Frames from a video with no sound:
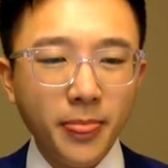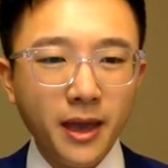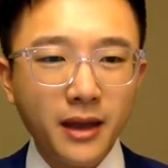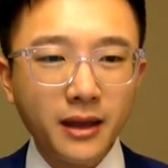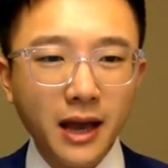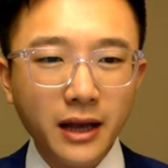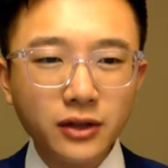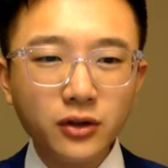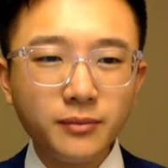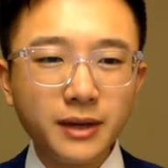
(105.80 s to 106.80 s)
and it has
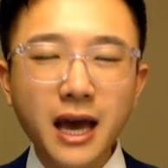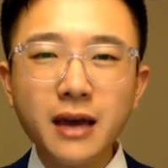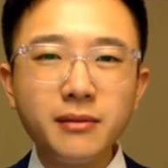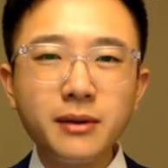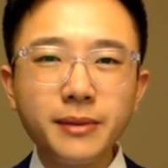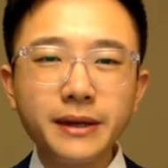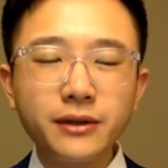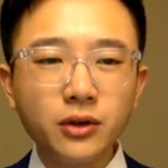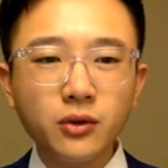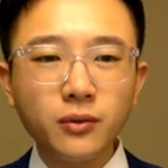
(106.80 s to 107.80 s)
to be ABB
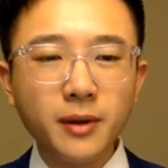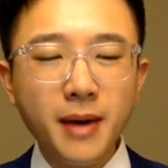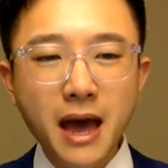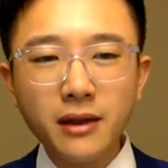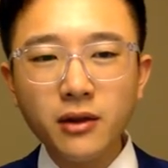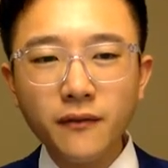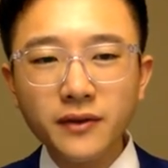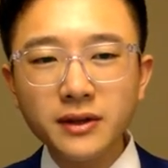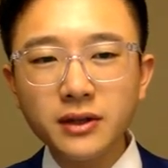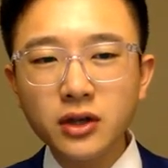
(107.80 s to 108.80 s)
too, the pattern of
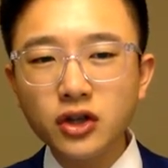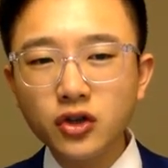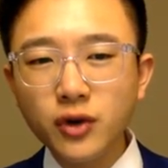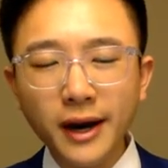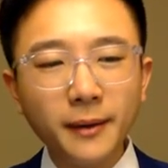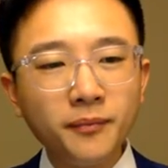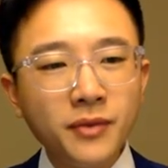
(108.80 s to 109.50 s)
this string.